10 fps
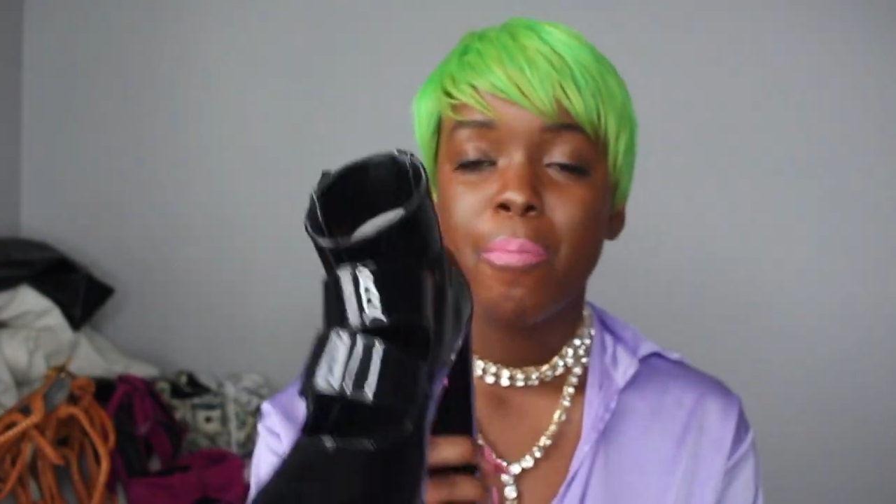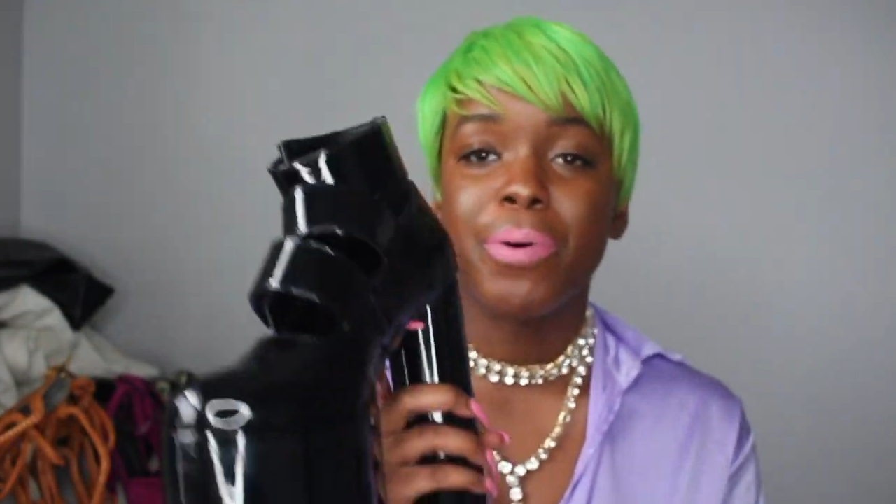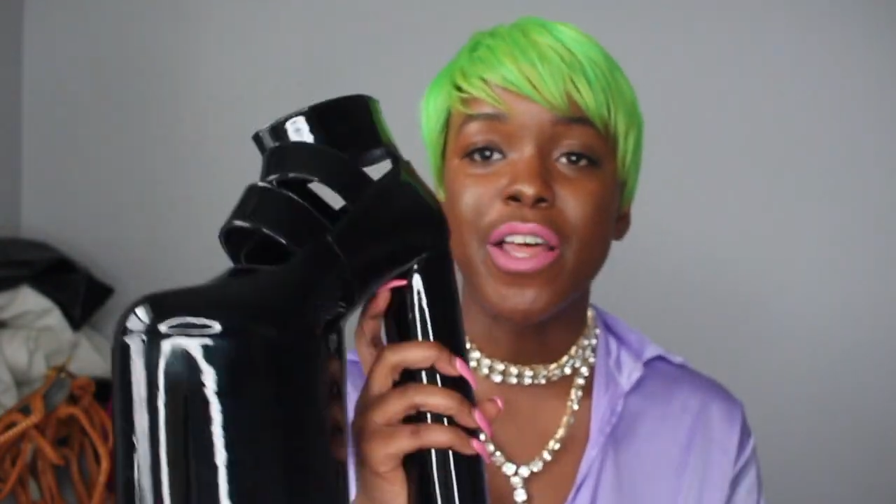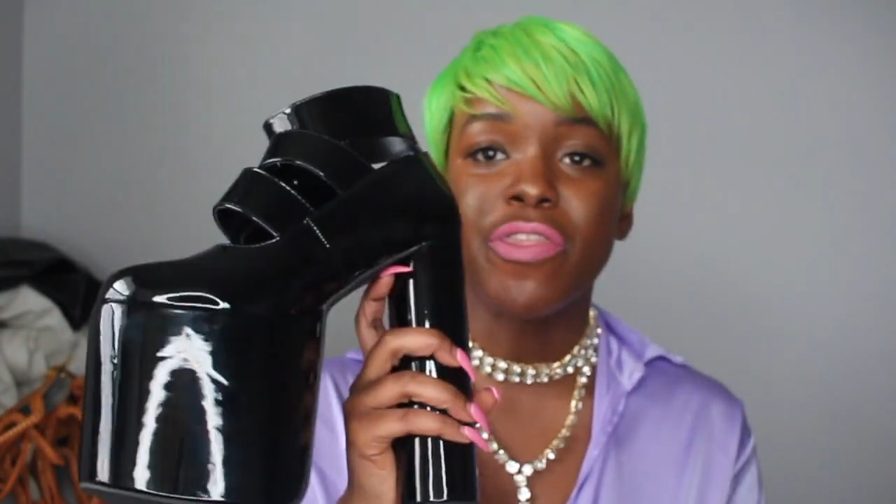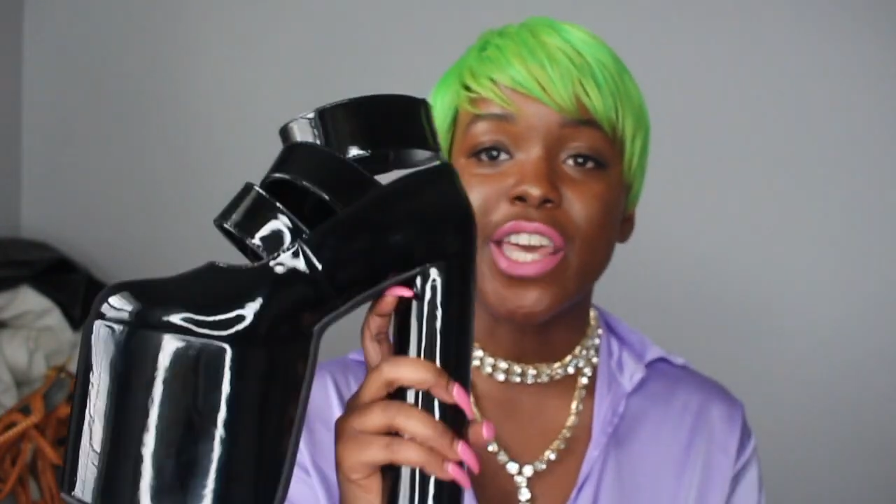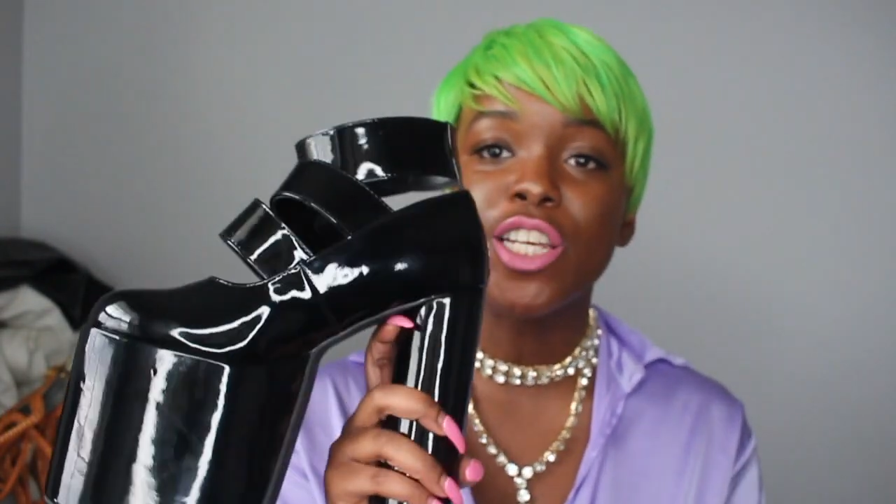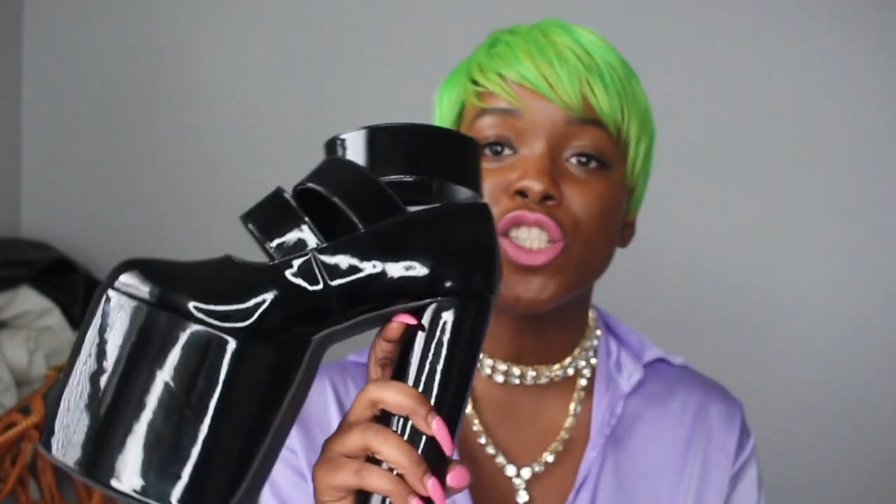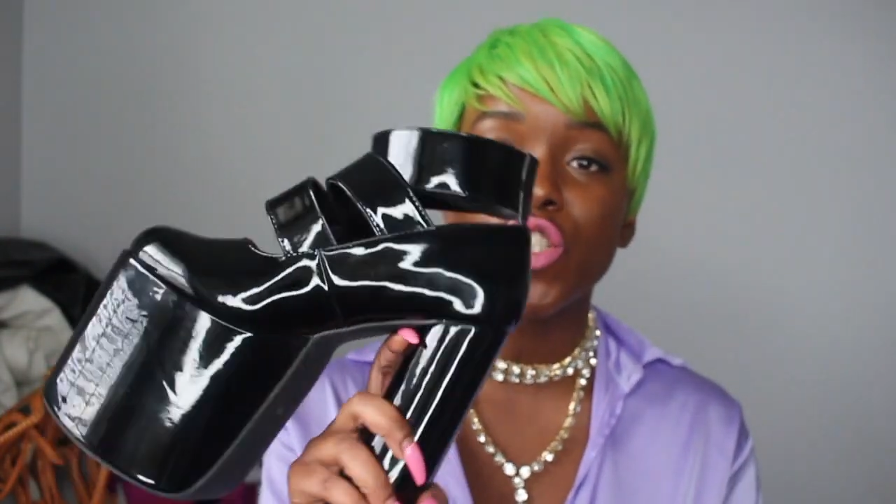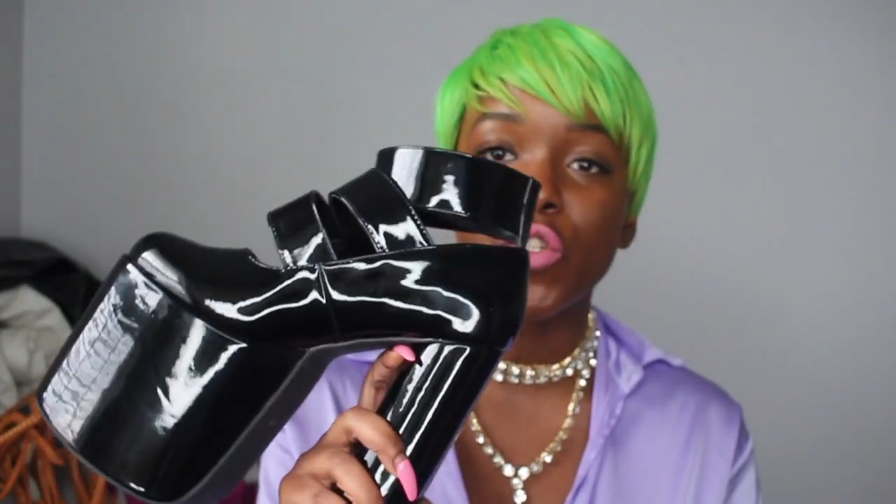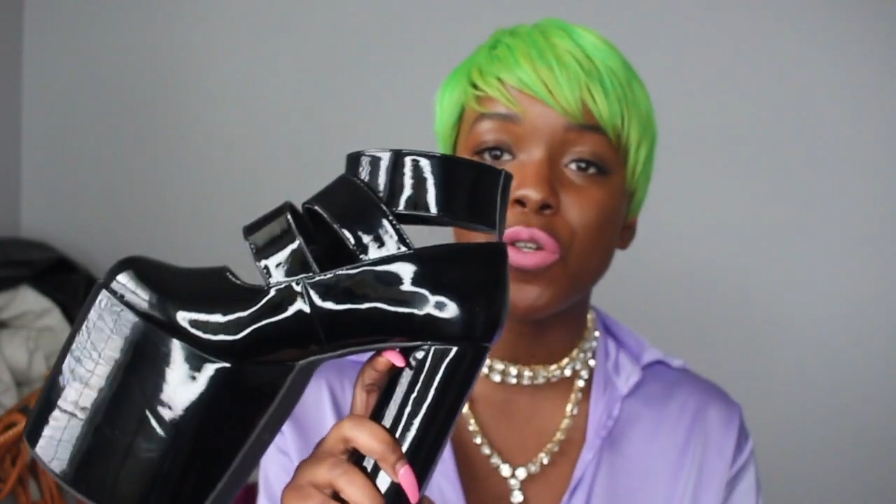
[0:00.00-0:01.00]
But these
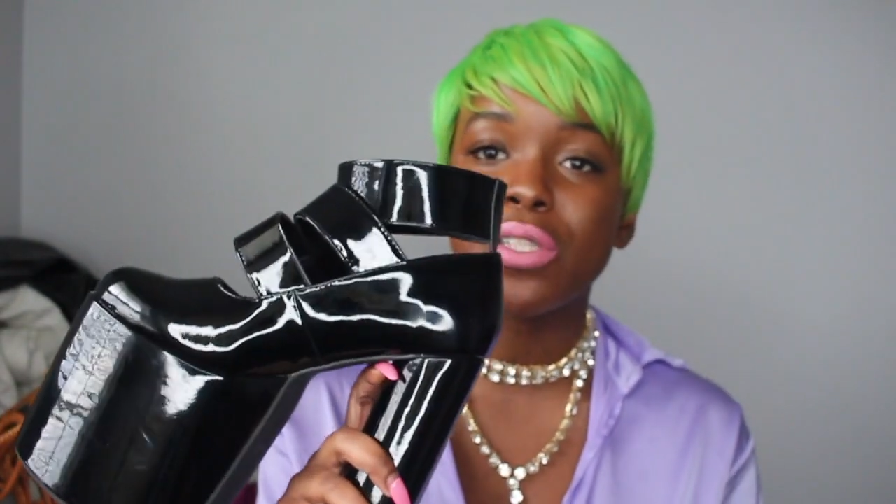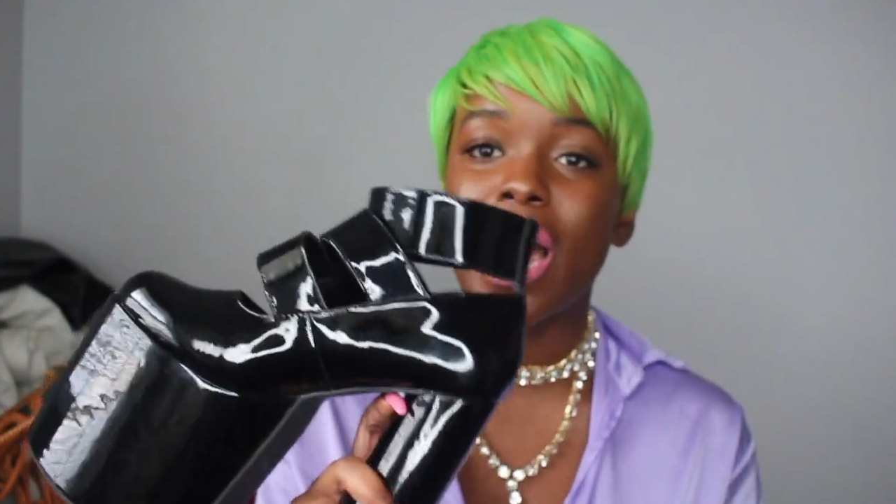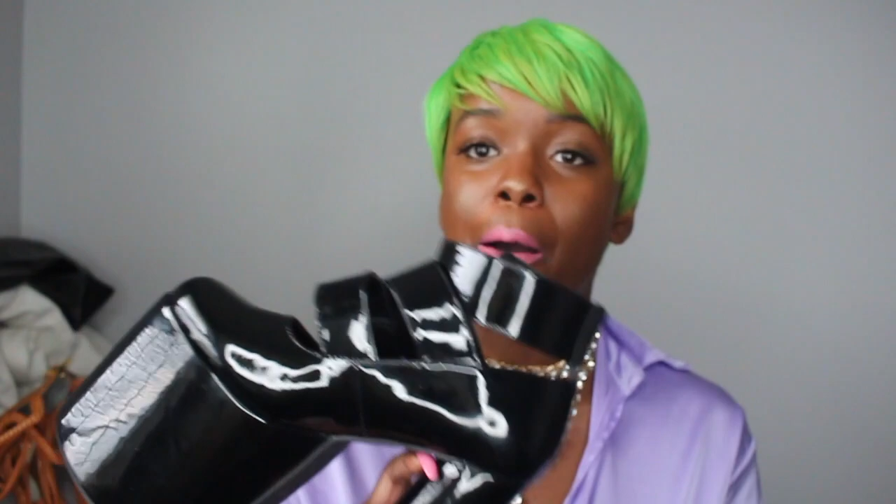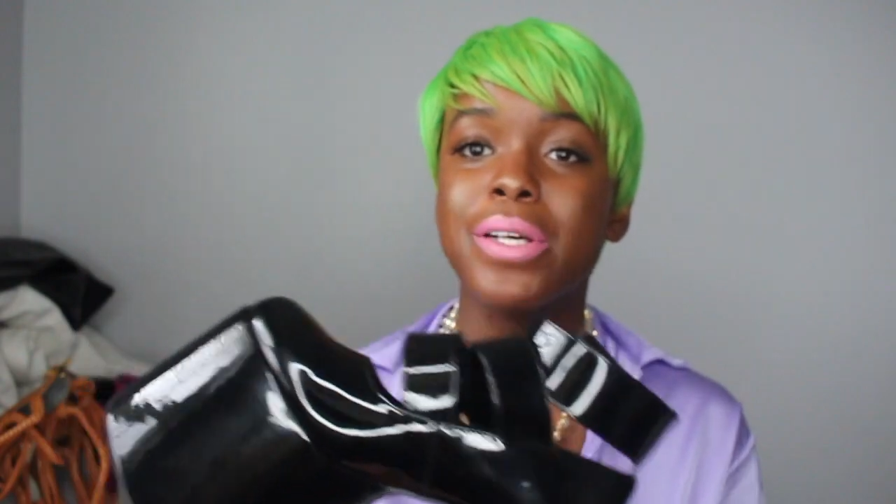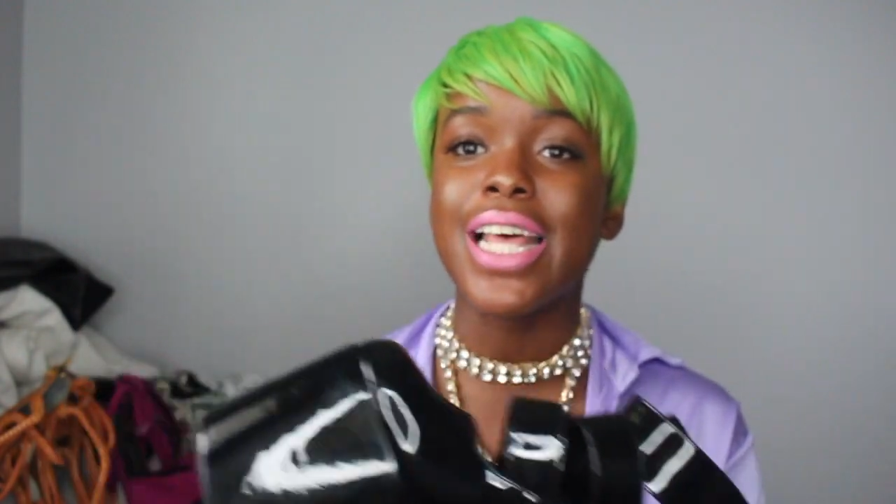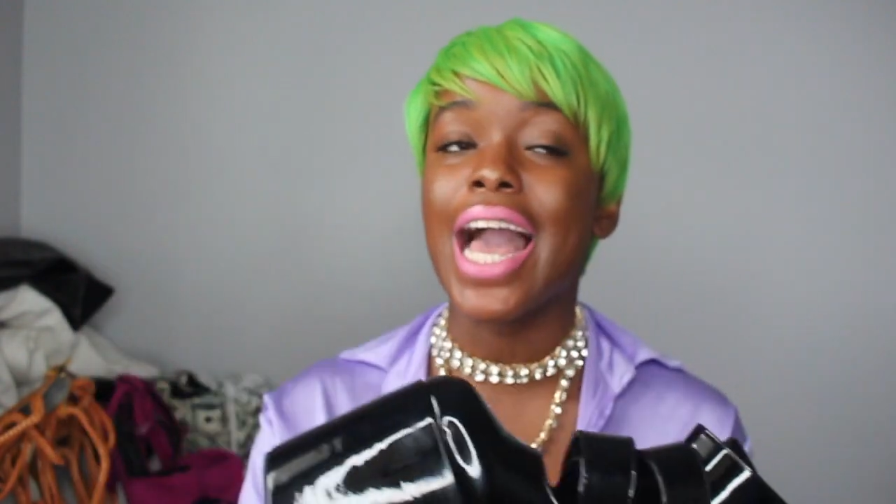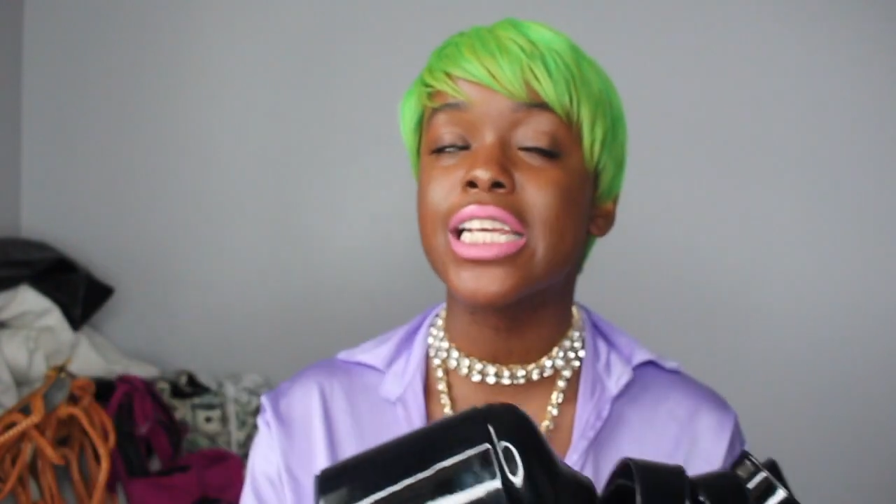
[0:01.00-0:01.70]
shoes, I was